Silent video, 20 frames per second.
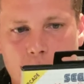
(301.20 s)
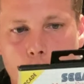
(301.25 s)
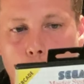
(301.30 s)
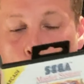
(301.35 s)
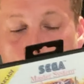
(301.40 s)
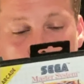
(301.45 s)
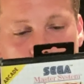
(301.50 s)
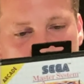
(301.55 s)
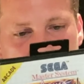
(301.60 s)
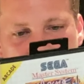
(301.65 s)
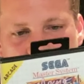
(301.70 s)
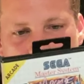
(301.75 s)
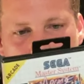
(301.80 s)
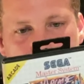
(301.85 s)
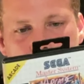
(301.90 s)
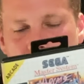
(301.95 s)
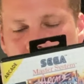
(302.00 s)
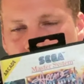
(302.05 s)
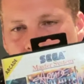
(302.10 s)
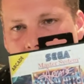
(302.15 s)
All these
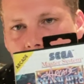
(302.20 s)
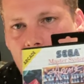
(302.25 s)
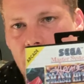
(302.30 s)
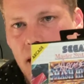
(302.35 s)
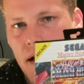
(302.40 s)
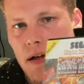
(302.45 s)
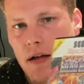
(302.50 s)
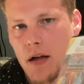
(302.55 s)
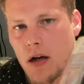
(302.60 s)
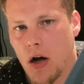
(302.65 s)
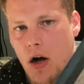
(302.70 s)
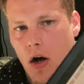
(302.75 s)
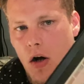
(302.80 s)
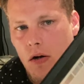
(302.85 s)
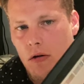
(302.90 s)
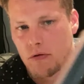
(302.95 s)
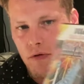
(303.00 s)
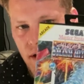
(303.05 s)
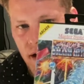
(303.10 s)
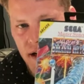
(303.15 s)
games are great.
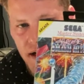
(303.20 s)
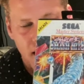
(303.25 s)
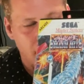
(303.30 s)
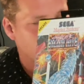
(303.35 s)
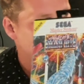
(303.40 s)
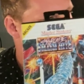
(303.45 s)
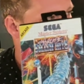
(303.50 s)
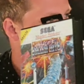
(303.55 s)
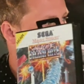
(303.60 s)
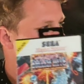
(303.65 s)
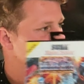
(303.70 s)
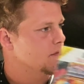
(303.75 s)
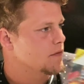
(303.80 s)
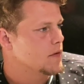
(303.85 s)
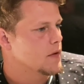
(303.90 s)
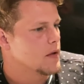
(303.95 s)
All great games.